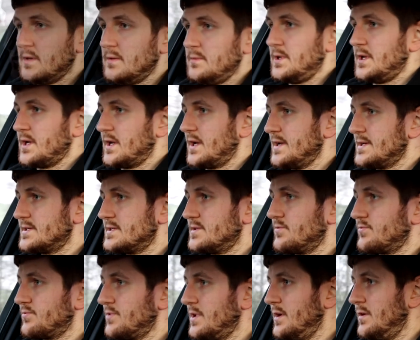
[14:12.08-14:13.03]
And I guess
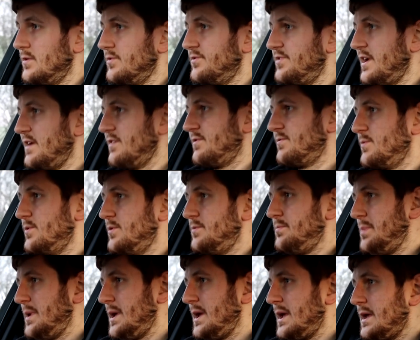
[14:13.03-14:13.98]
the real test
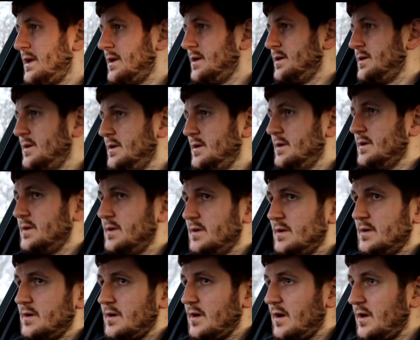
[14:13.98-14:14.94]
would be
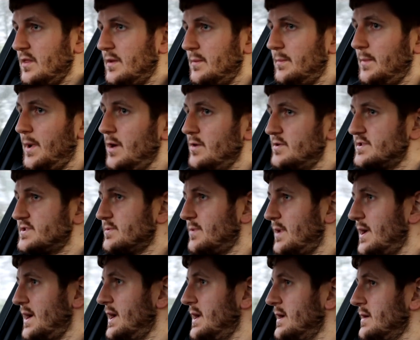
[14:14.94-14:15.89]
on the
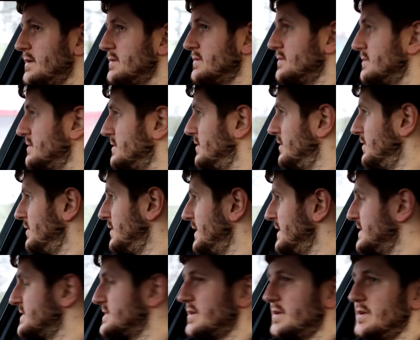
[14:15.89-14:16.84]
motorway, or at
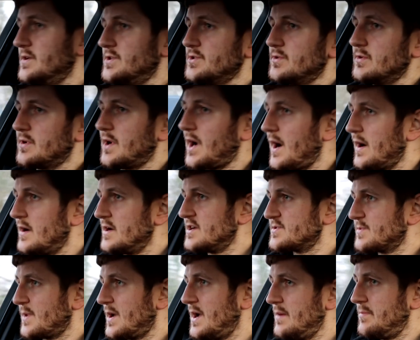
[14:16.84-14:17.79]
least on a dual
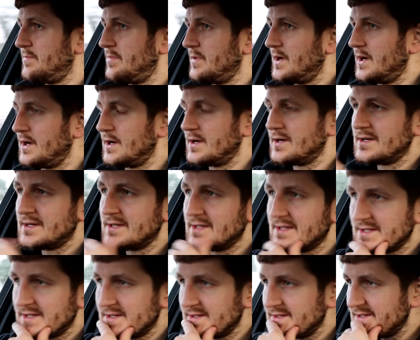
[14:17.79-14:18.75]
carriageway, but
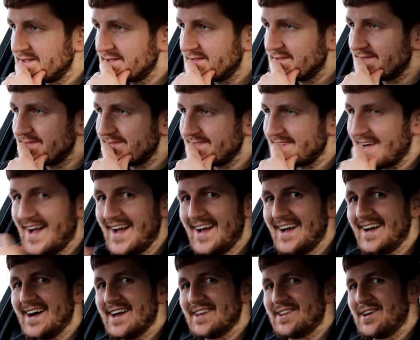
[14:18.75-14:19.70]

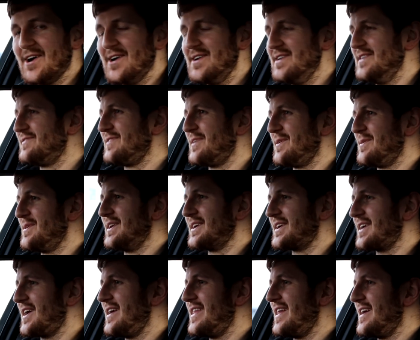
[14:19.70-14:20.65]
I don't know if I want
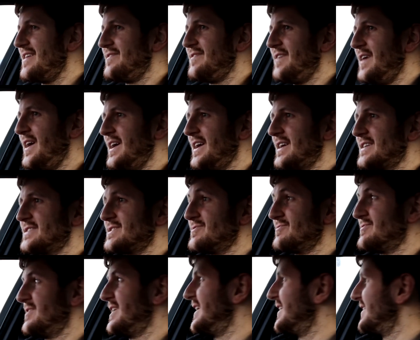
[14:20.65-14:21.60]
to go that far, because I
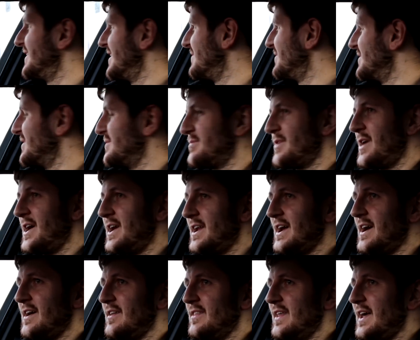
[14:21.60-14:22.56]
really don't want to break
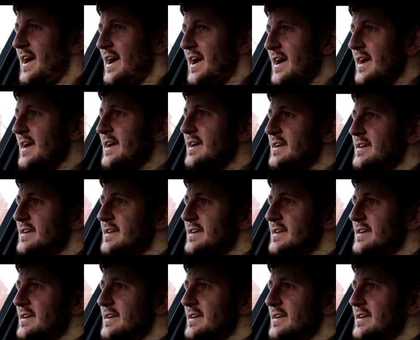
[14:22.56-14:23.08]
down there.